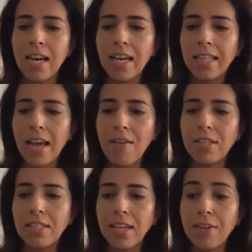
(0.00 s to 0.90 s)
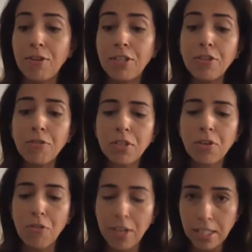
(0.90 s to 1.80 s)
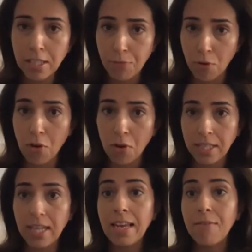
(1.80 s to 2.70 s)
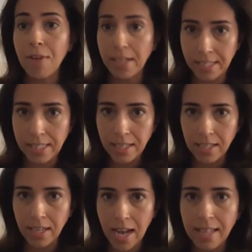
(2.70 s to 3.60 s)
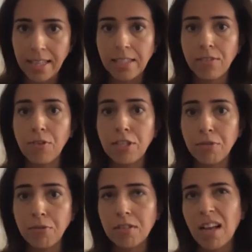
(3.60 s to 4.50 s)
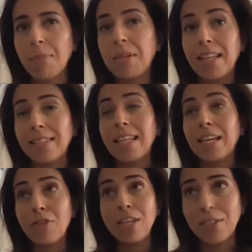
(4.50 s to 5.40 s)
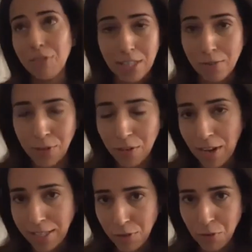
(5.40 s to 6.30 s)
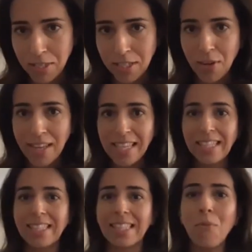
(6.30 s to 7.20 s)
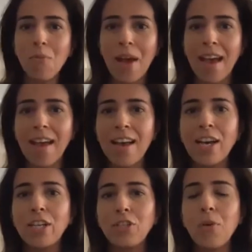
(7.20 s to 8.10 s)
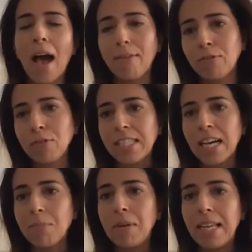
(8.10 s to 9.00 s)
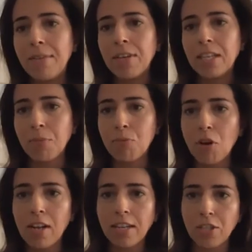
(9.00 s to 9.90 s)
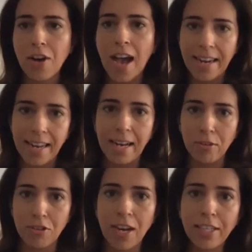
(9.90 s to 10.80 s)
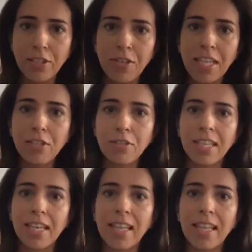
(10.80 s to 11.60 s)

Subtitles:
there is a reduced risk for the investor, and there's an increased risk for the rights holder. So I think somewhere you have to start believing in the product you're handing out, right? You need to say that,